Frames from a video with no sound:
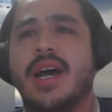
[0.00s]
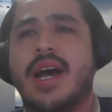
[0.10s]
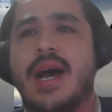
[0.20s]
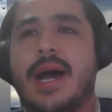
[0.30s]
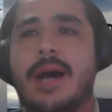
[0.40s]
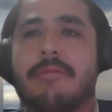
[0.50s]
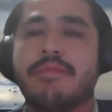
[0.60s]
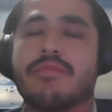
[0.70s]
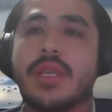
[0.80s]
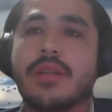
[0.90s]

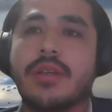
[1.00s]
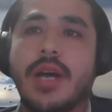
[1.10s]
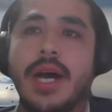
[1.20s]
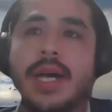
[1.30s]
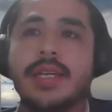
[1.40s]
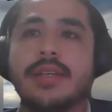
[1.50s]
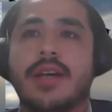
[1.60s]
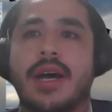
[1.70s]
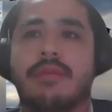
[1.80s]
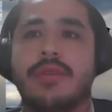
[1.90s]
Guy,
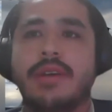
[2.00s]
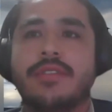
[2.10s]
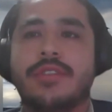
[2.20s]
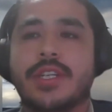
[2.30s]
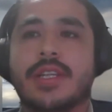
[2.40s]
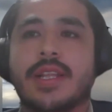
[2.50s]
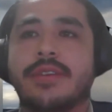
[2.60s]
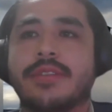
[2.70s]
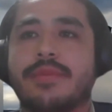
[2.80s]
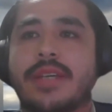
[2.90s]
refugee
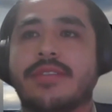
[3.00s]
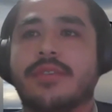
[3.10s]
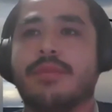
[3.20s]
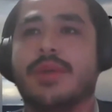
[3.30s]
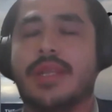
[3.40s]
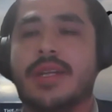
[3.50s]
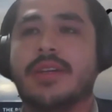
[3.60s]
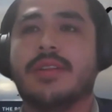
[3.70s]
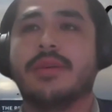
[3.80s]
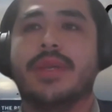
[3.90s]
claims based on
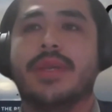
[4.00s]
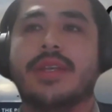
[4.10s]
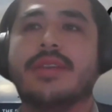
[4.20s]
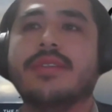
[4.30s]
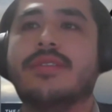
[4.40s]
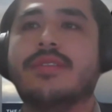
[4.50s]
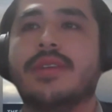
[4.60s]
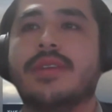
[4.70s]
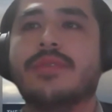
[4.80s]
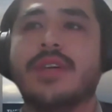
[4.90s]
political opinion
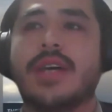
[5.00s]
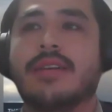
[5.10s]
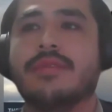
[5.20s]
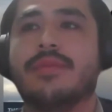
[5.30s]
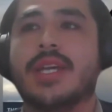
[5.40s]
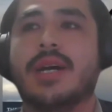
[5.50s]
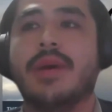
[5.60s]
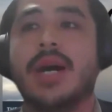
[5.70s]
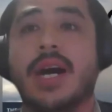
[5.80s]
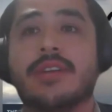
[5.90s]
seems to have become
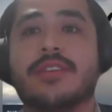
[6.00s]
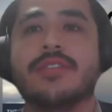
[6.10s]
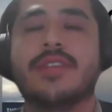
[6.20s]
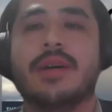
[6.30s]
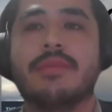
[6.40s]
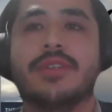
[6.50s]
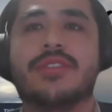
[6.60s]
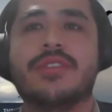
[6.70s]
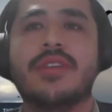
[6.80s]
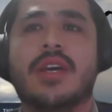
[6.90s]
harder to establish.
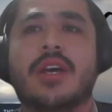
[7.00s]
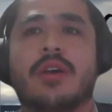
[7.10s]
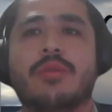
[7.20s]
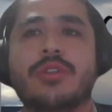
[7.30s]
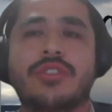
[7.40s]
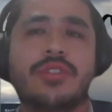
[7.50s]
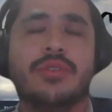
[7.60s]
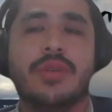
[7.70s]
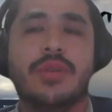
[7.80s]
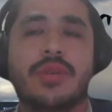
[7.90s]
Would
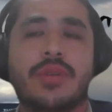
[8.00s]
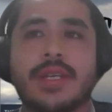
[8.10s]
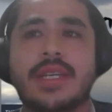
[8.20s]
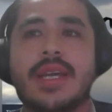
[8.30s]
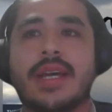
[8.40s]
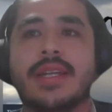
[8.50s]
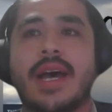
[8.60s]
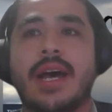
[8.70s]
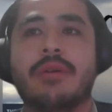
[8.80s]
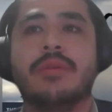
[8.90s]
you agree? And
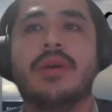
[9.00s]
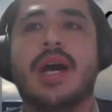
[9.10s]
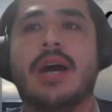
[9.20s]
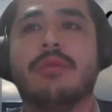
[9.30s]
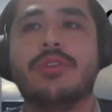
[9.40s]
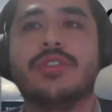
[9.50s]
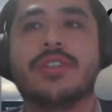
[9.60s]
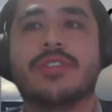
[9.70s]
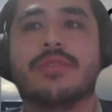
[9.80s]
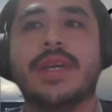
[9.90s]
how would you
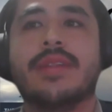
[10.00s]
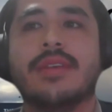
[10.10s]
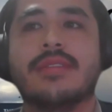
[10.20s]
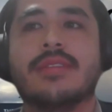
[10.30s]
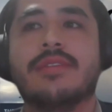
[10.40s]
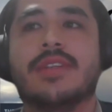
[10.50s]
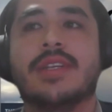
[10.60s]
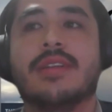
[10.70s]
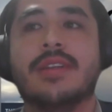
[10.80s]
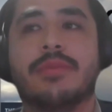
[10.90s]
explain this, even
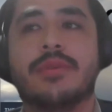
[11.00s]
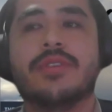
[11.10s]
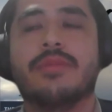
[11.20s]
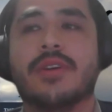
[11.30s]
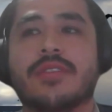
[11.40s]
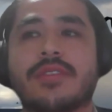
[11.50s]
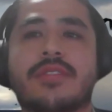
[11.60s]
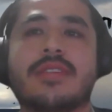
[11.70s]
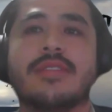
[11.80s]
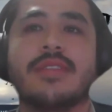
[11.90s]
in liberal
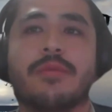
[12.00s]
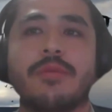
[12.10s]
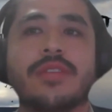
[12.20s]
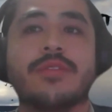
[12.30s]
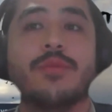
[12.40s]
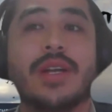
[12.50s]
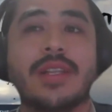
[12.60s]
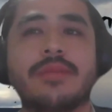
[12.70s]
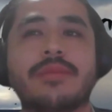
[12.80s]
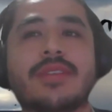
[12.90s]
democracies that once
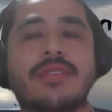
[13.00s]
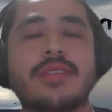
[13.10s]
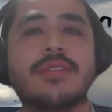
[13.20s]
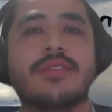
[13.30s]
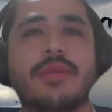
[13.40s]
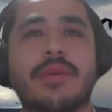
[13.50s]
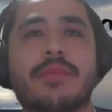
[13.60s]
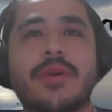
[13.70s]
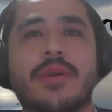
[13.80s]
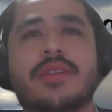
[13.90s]
welcomed dissidents from
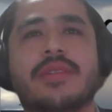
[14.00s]
abroad?